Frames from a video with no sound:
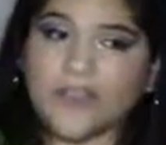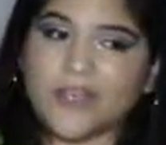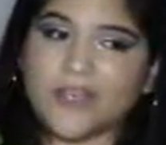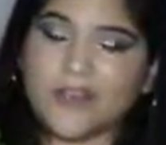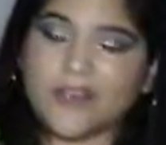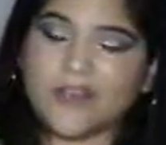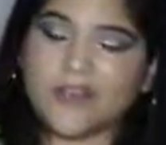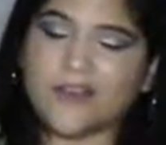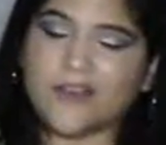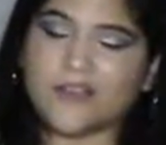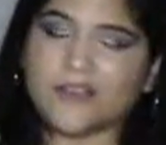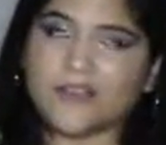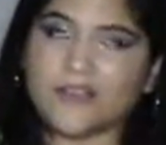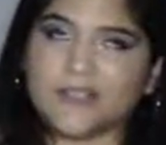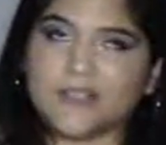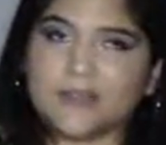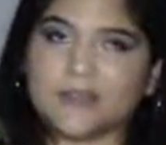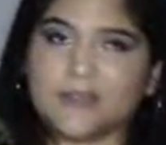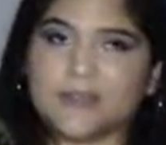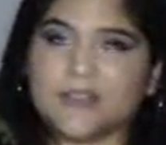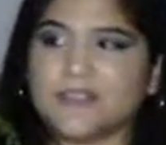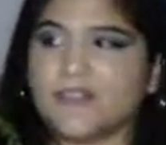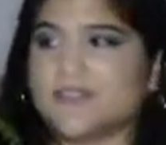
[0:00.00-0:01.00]
This one is
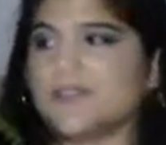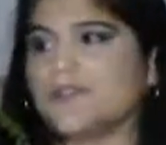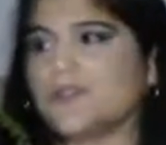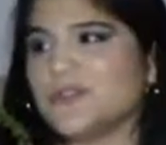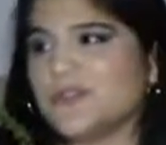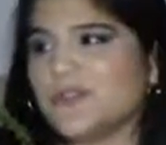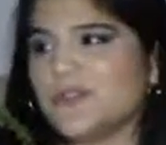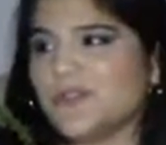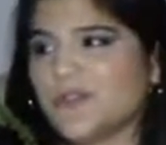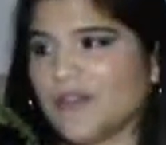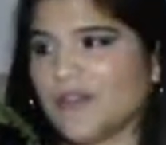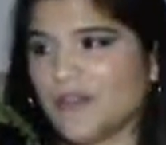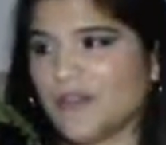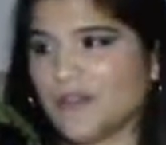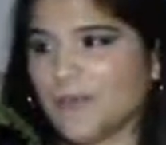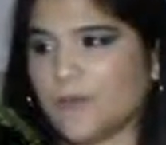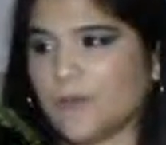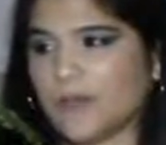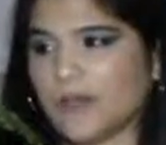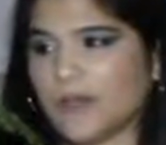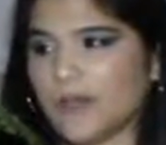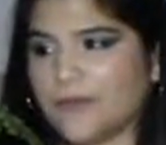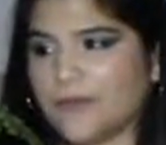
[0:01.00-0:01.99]
doing very well